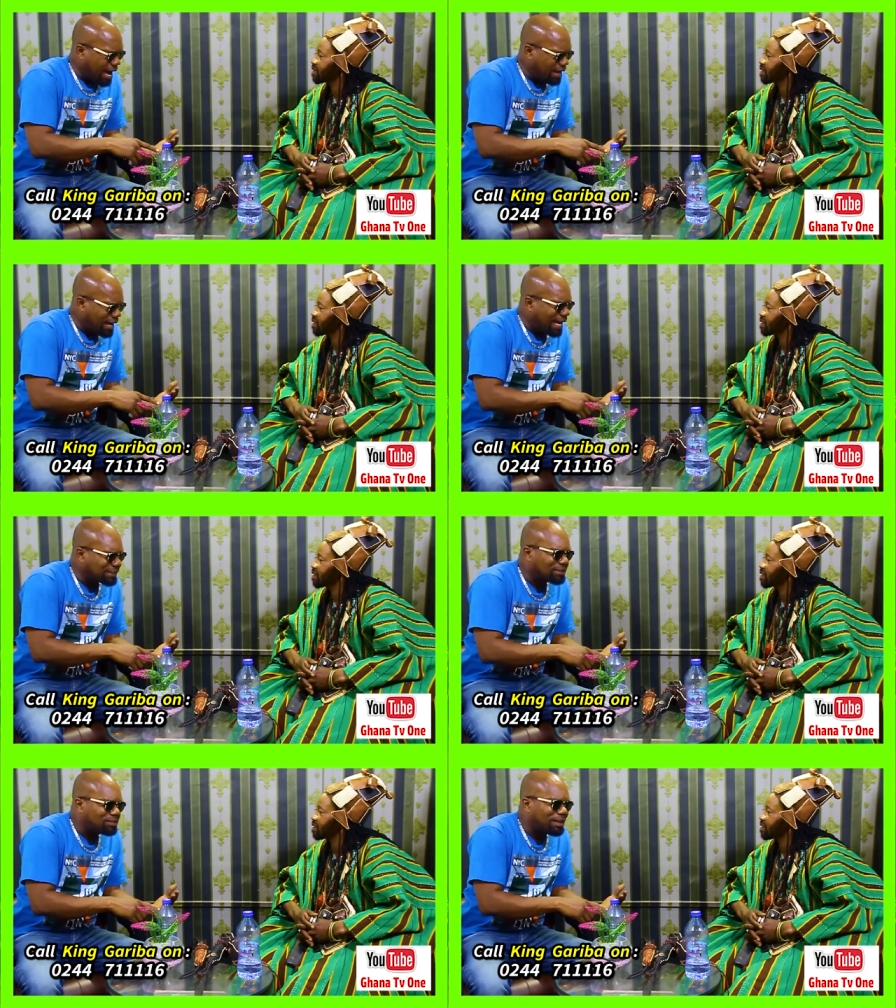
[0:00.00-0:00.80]

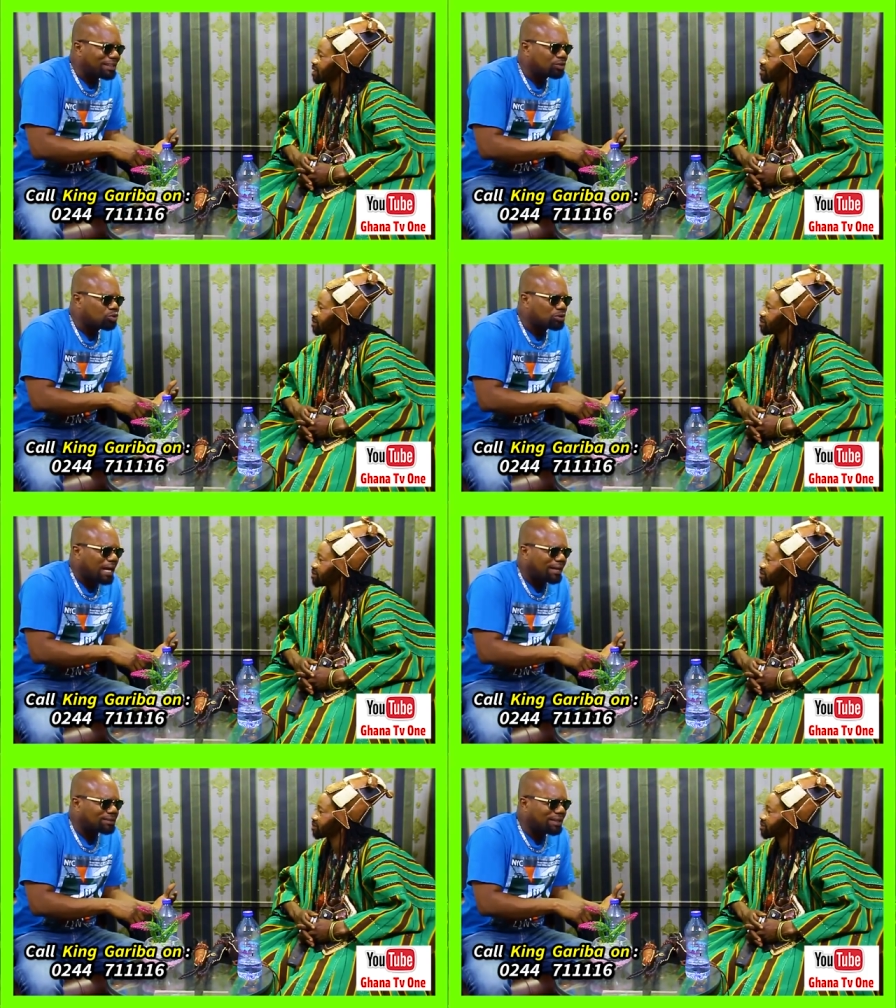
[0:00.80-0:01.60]
last as it
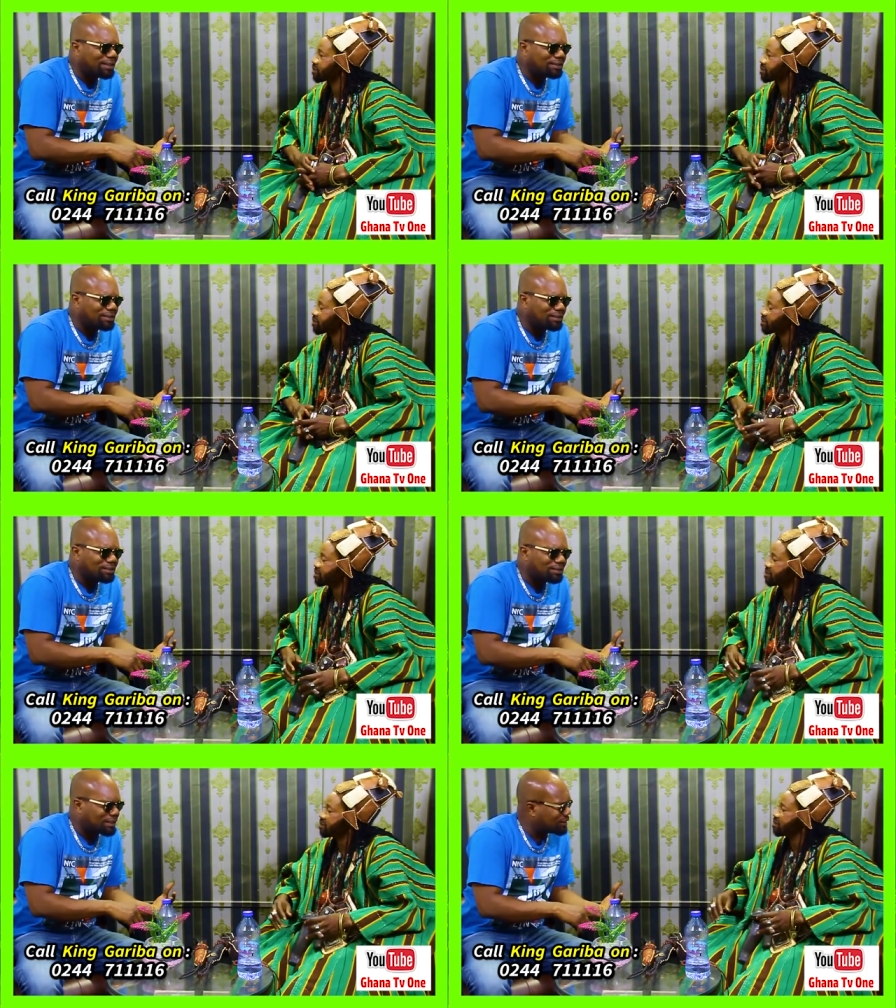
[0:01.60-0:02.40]

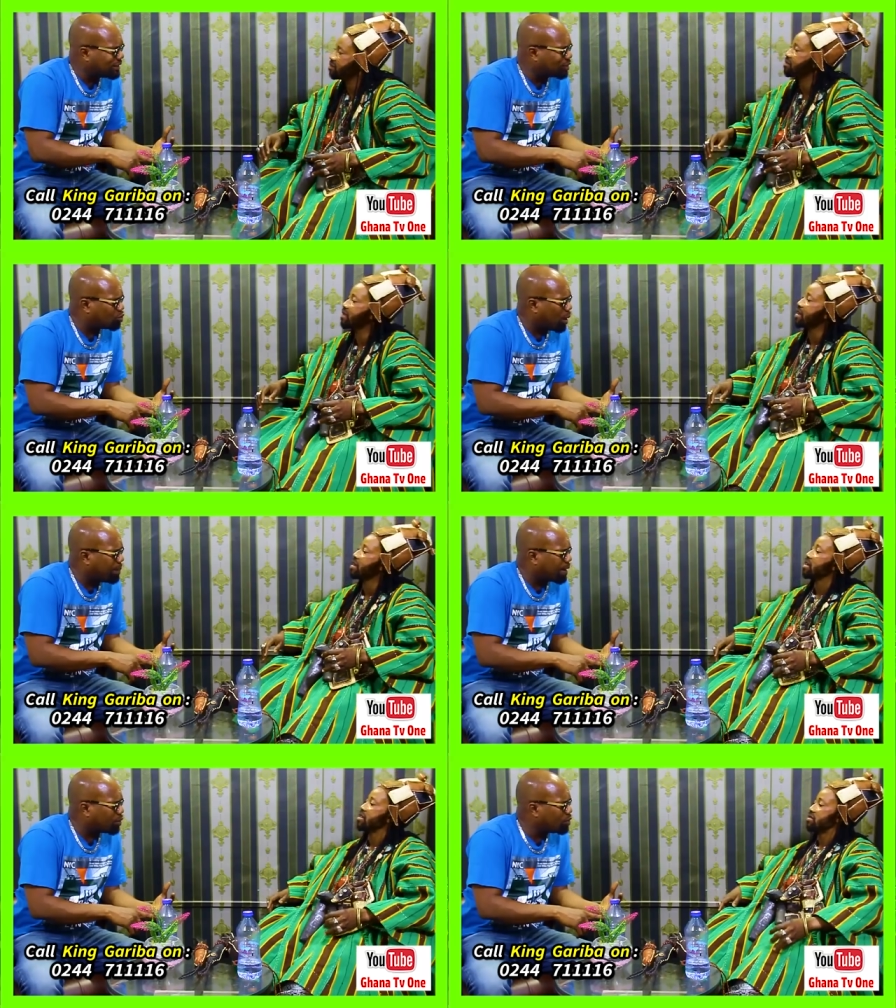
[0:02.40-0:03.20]
2006 near two
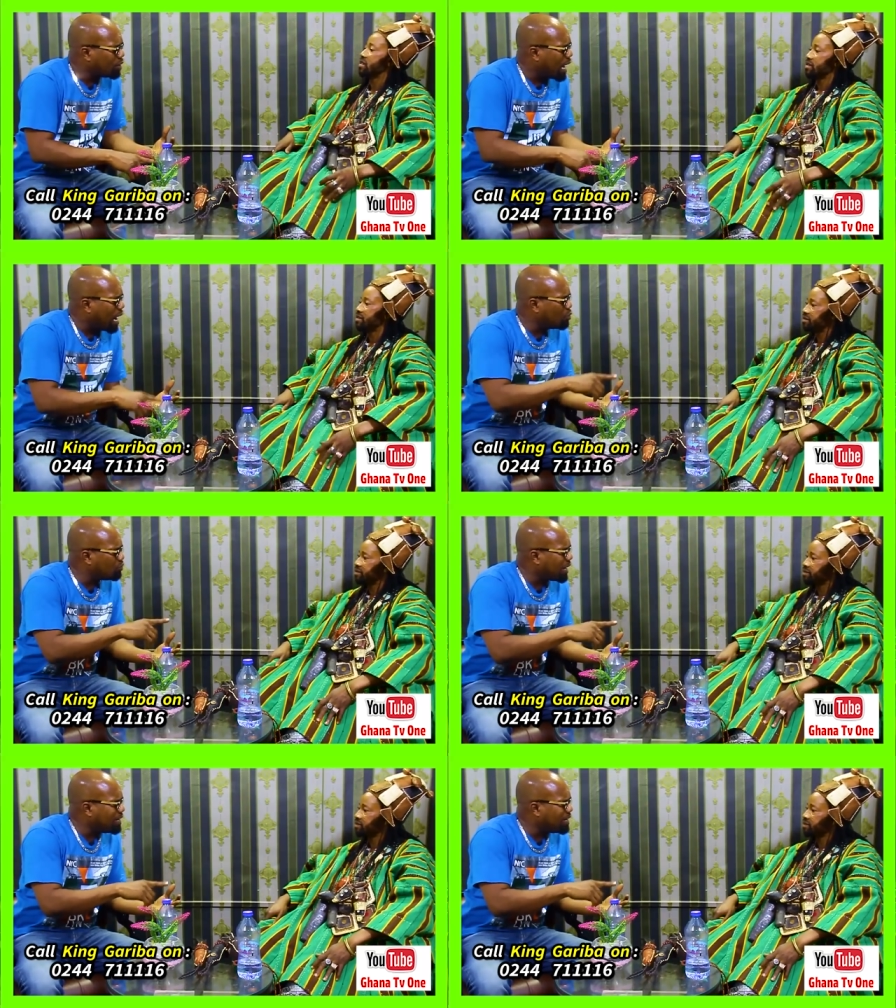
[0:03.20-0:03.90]
abano. I will try